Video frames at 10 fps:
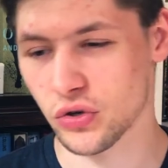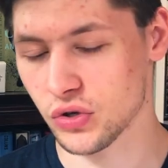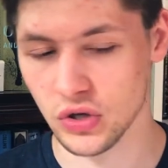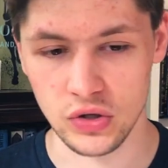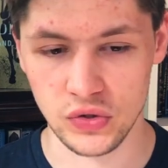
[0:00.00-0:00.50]

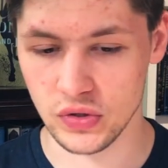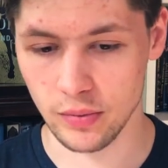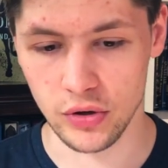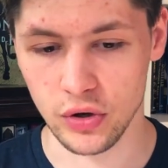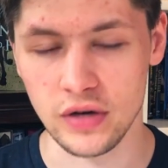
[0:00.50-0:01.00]
There's also
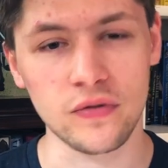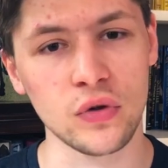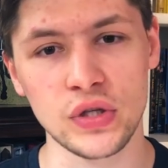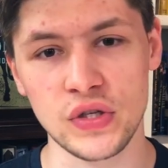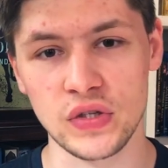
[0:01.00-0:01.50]
some other
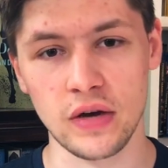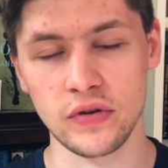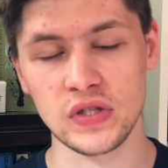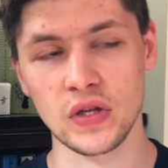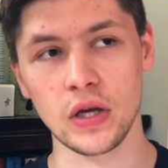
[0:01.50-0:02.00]
influences,
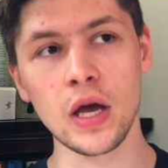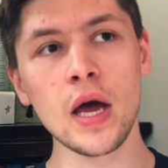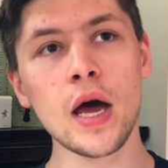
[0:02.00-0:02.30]
obviously,